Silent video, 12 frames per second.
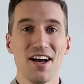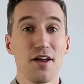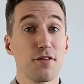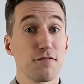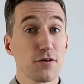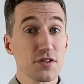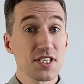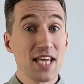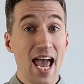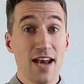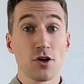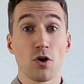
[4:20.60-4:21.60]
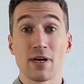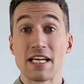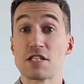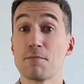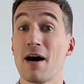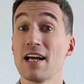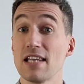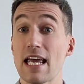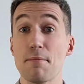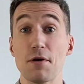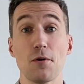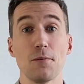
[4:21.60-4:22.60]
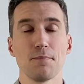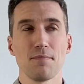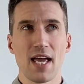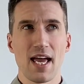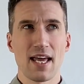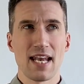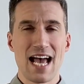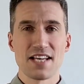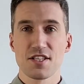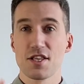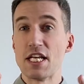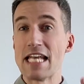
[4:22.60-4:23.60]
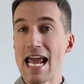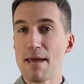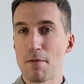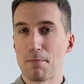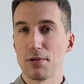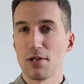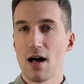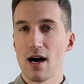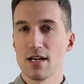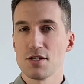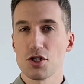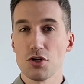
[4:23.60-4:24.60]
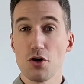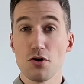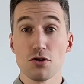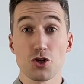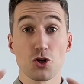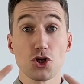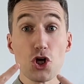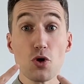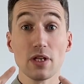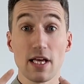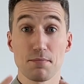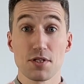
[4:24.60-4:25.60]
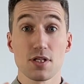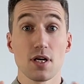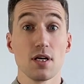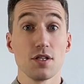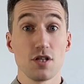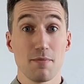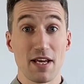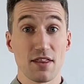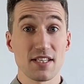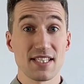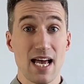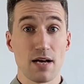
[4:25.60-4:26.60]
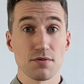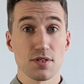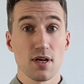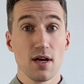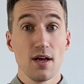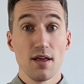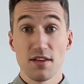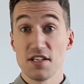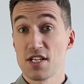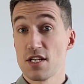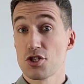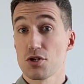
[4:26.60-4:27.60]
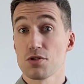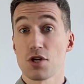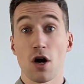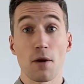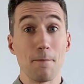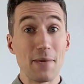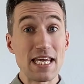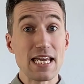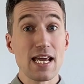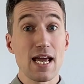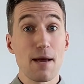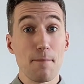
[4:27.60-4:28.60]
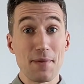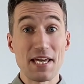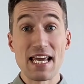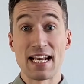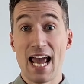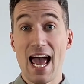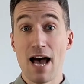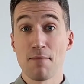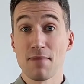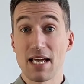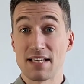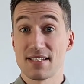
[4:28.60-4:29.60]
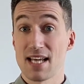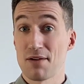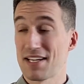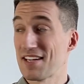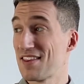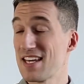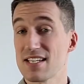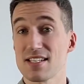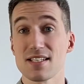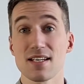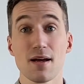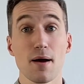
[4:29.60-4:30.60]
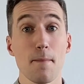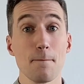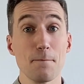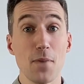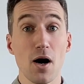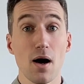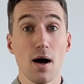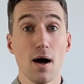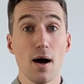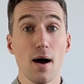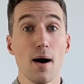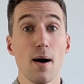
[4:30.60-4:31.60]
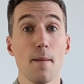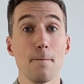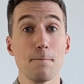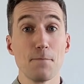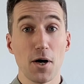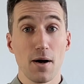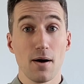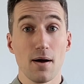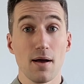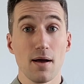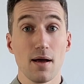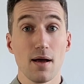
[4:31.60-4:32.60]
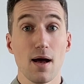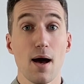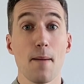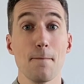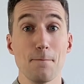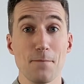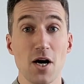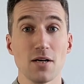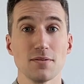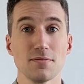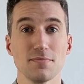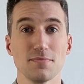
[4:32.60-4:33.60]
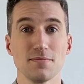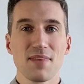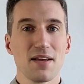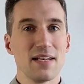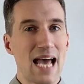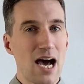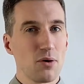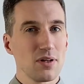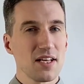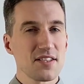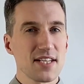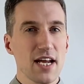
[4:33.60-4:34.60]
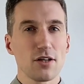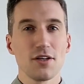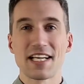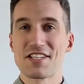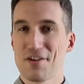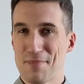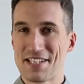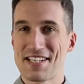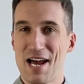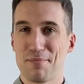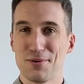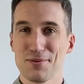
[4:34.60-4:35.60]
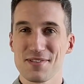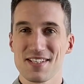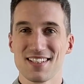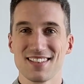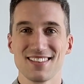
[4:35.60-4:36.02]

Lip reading: The first category is bilabial, and as the name implies, you use your 2 lips to make the sounds. These initials are B, P, and M and sound like this. B, P, M. Now, let's take a look at some examples.